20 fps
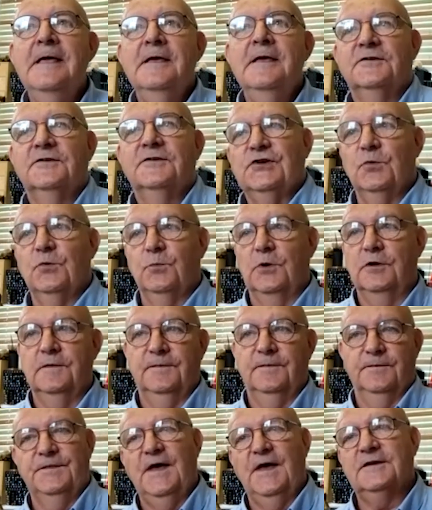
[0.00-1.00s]
So
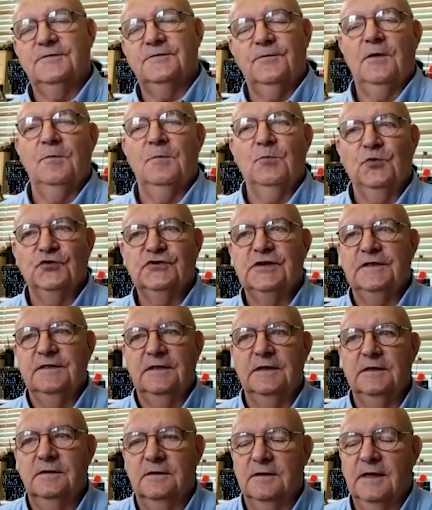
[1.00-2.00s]
that's very much in
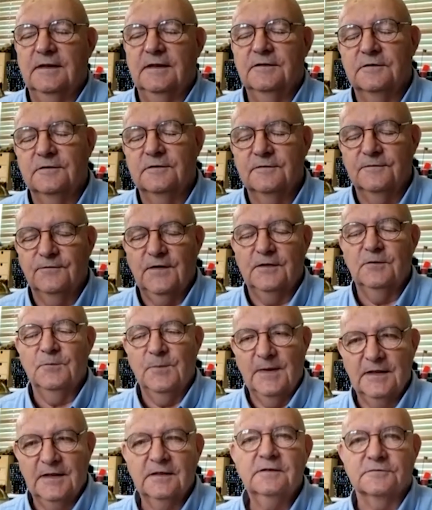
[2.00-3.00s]
the
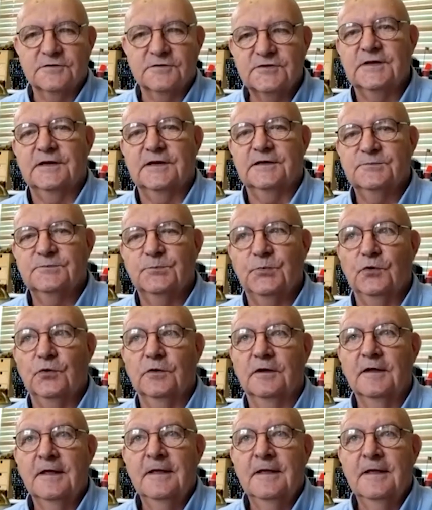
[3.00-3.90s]
developmental stage. But